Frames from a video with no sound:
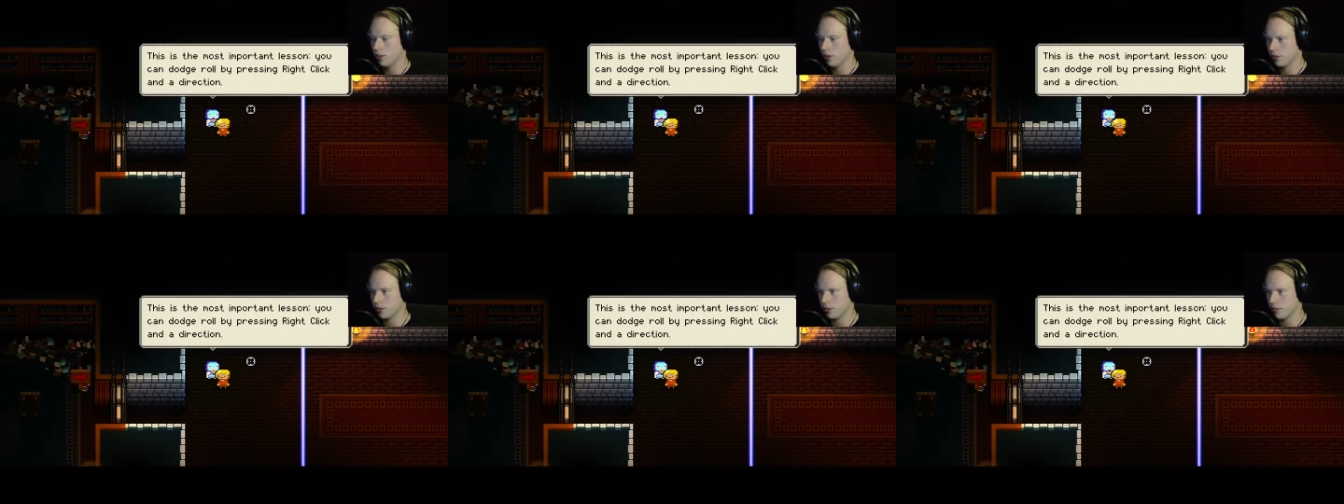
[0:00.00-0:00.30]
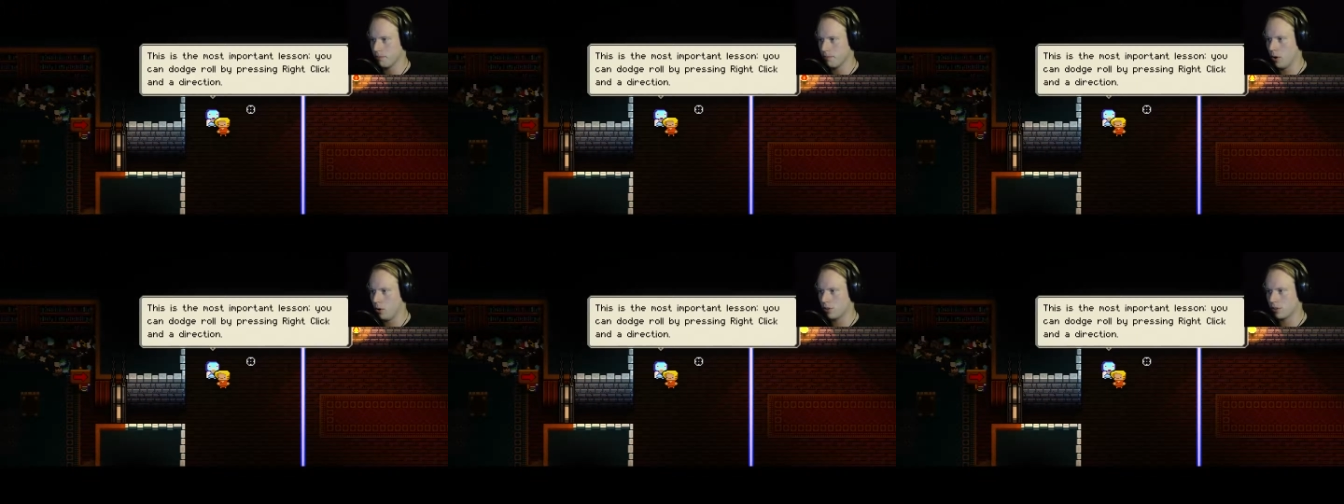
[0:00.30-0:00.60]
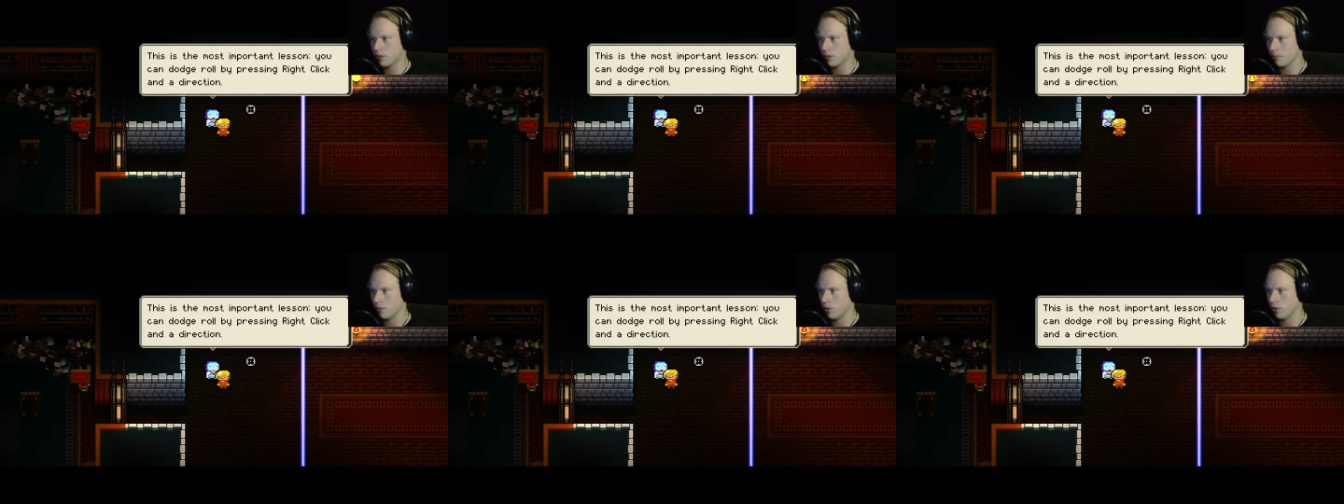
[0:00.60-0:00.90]
This is the
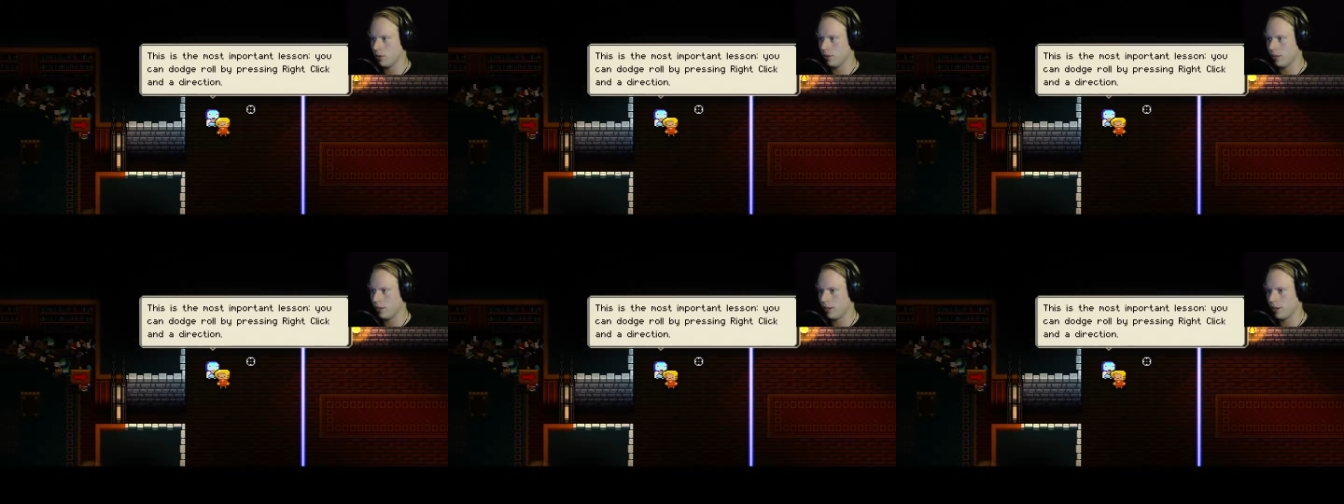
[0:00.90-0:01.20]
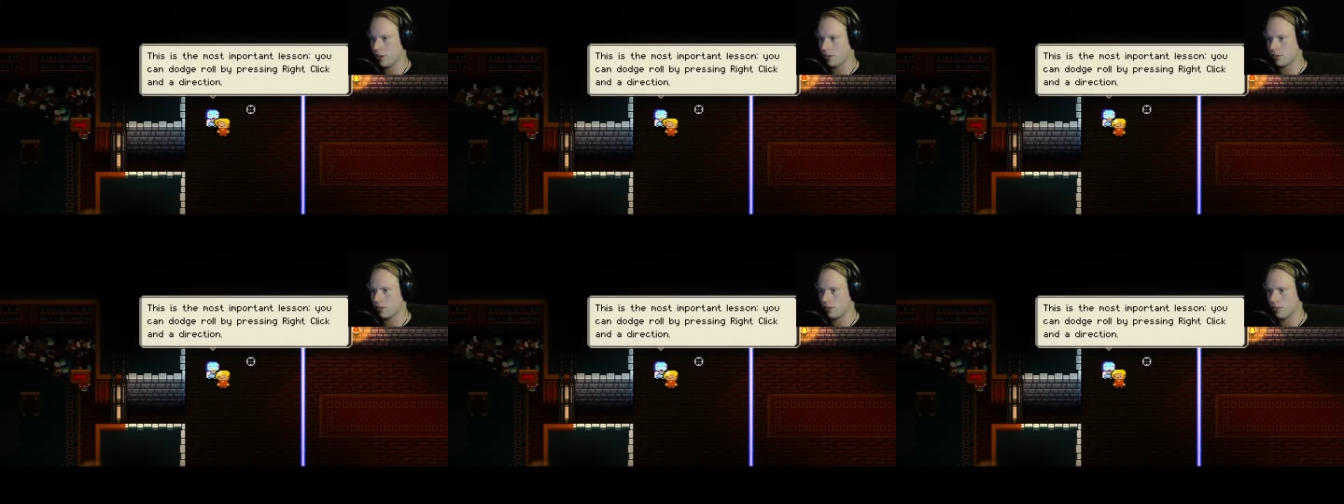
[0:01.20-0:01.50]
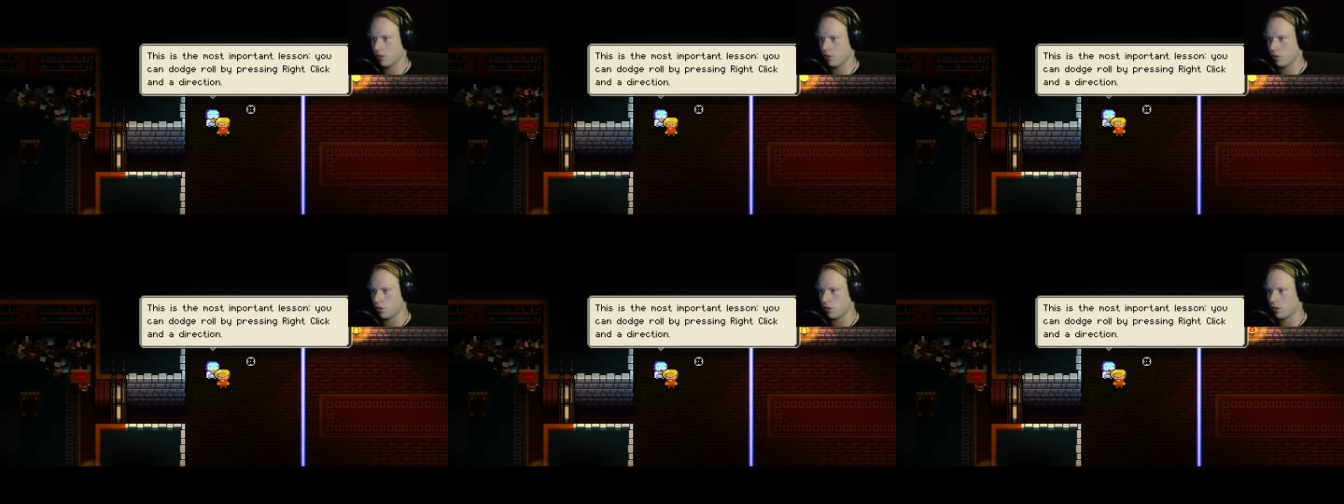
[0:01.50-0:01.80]
most important
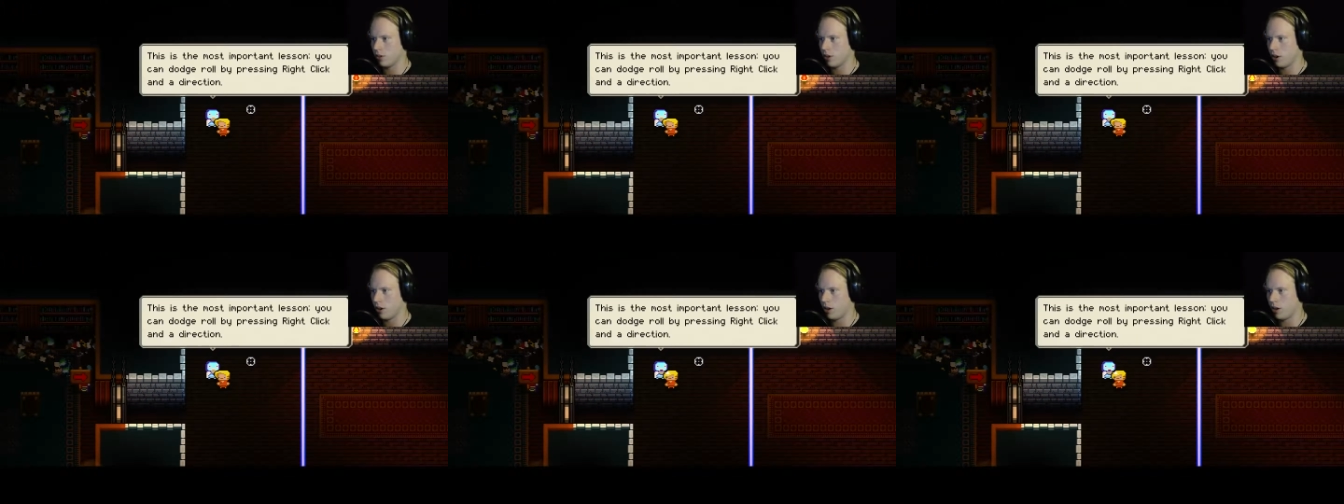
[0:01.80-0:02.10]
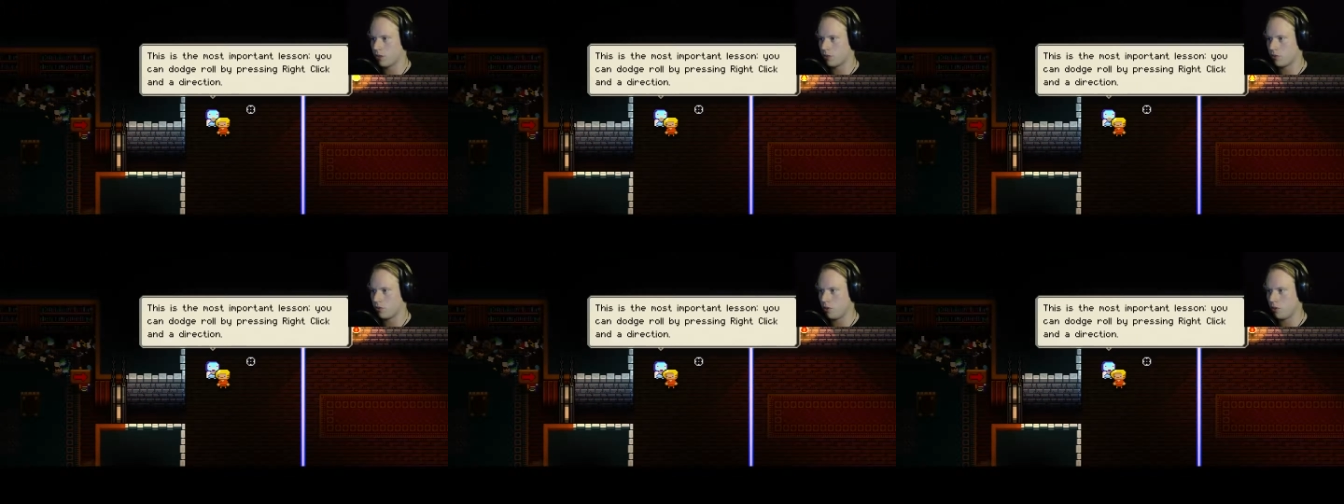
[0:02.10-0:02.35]
lesson. You can dodge